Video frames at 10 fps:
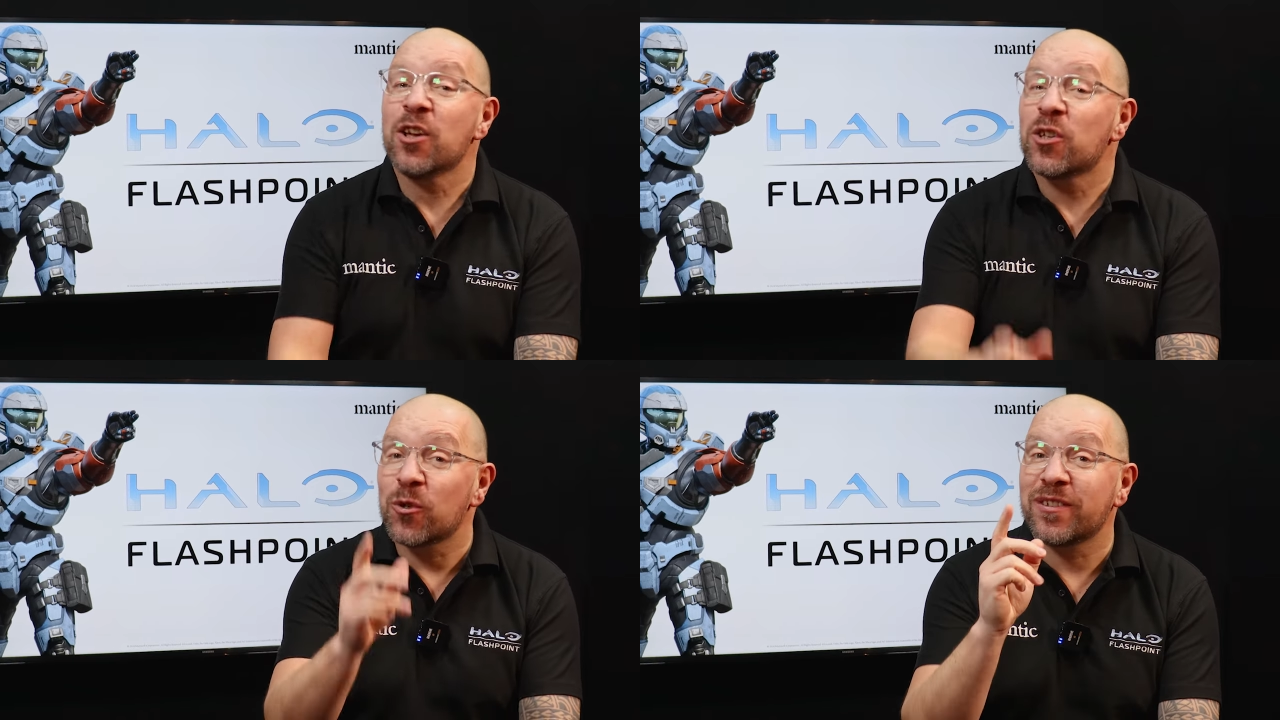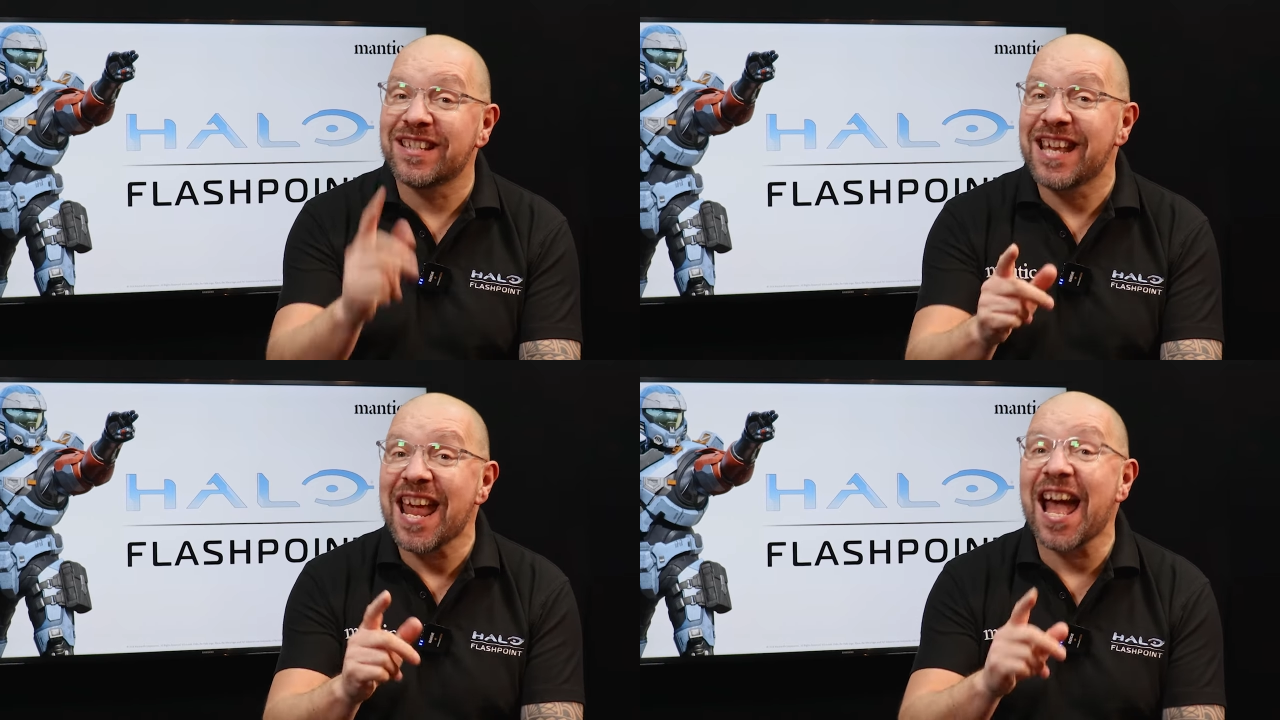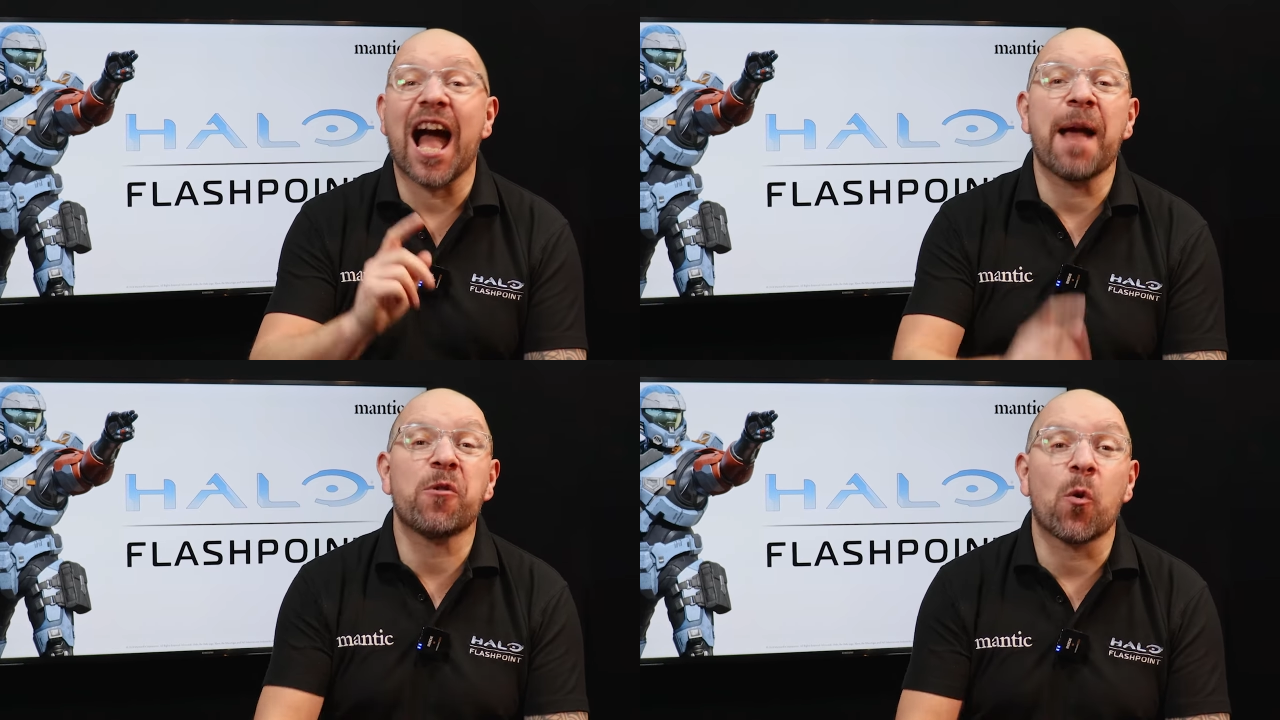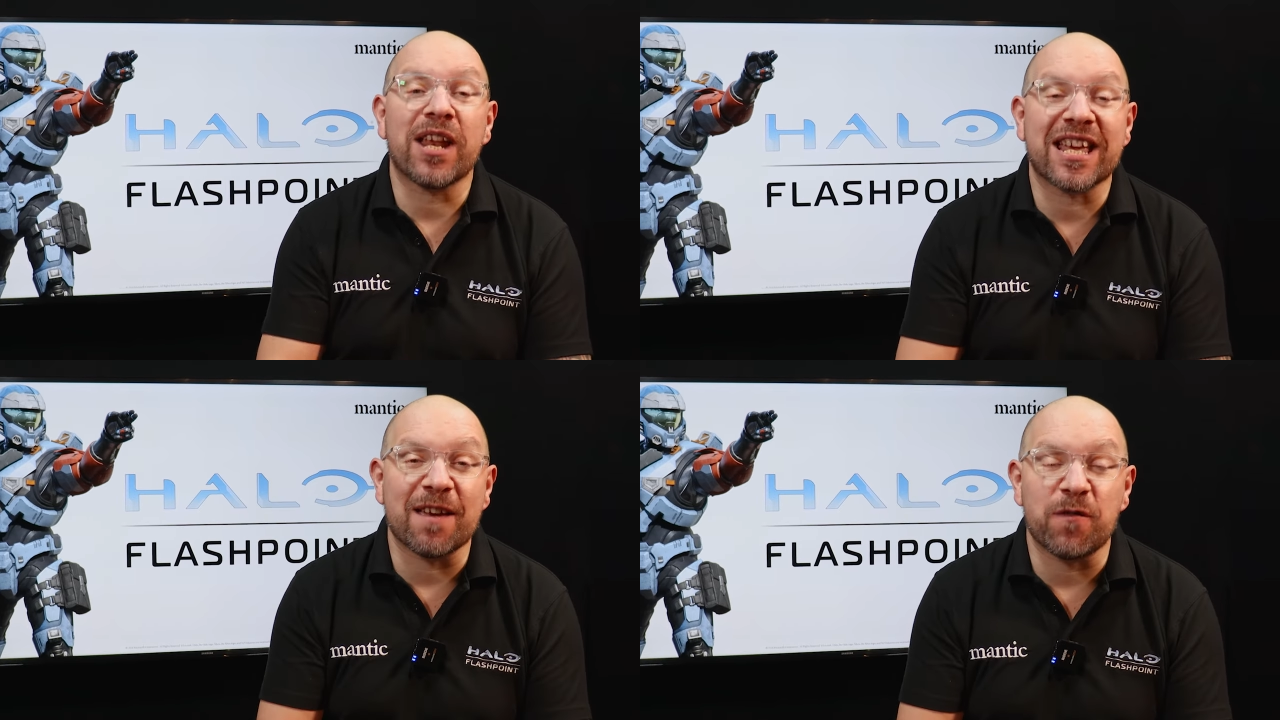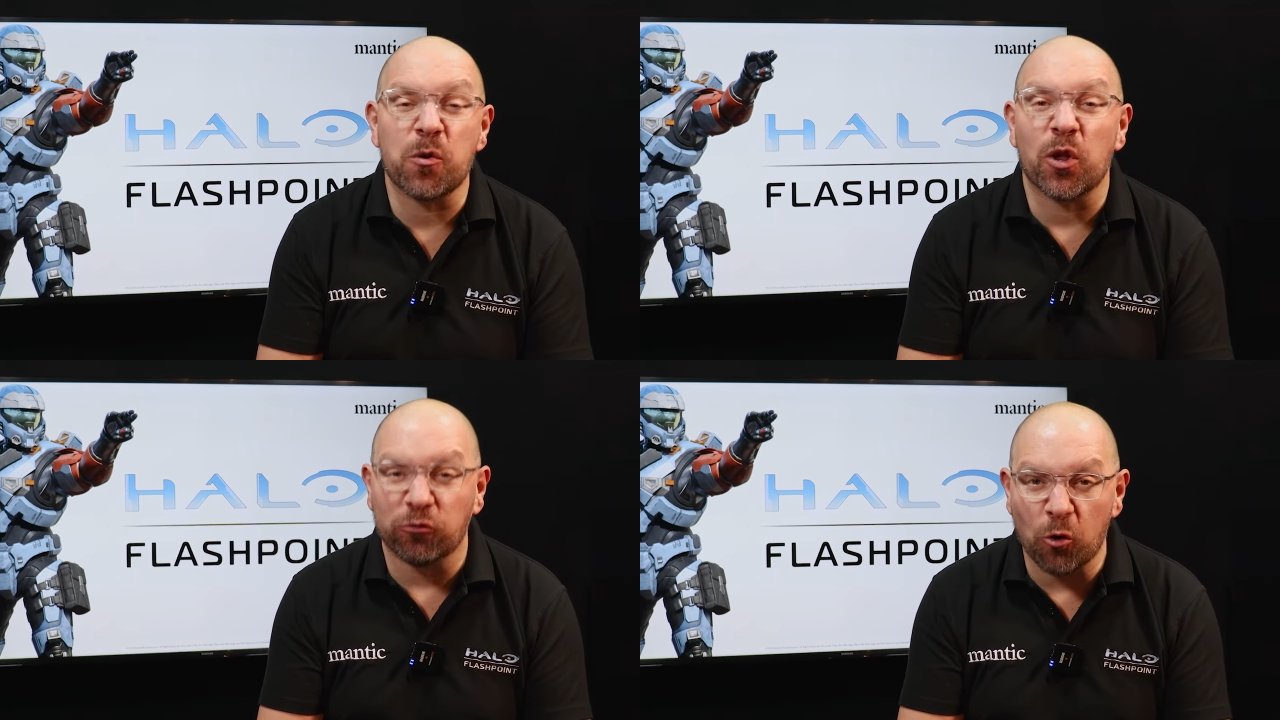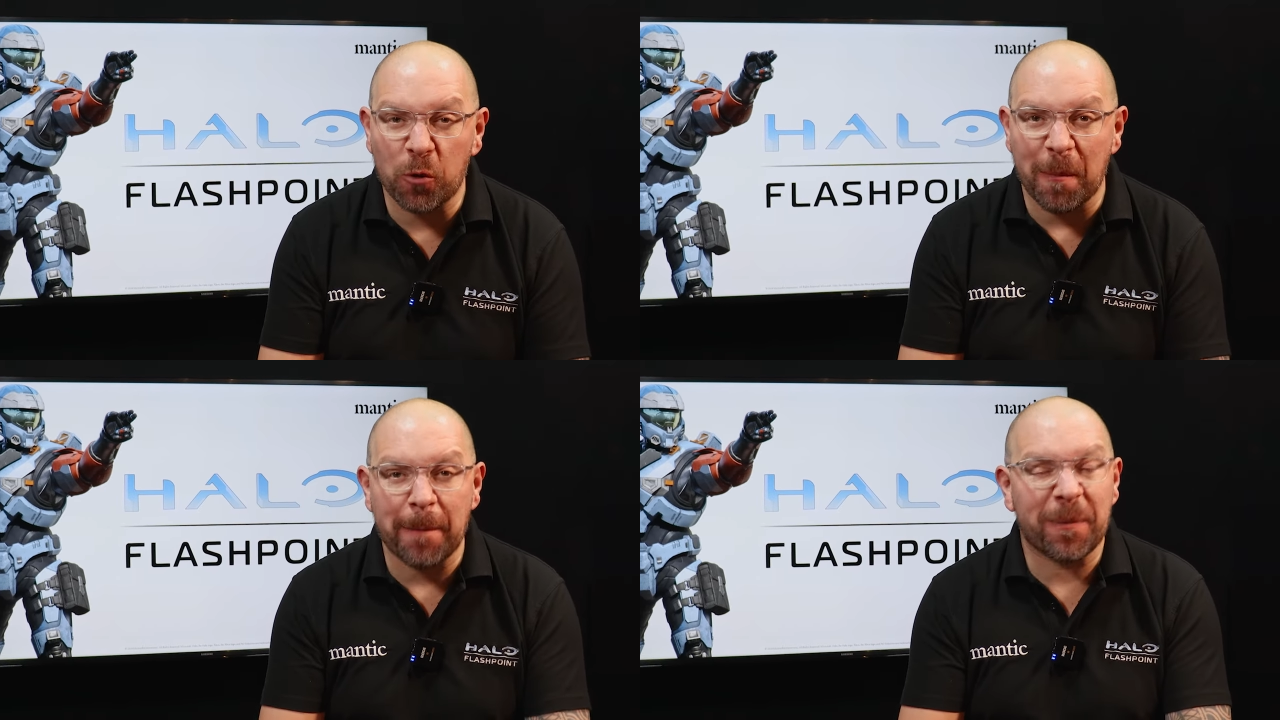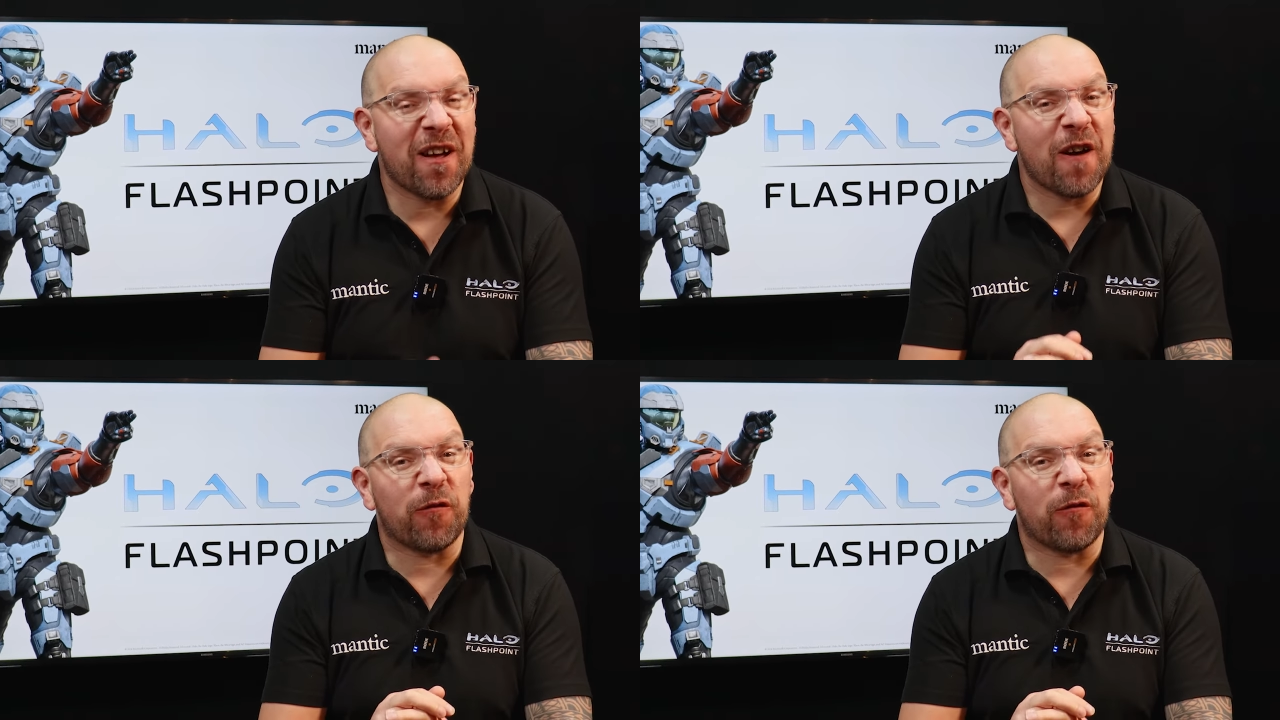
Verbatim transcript: So today I'm going to give you the roadmap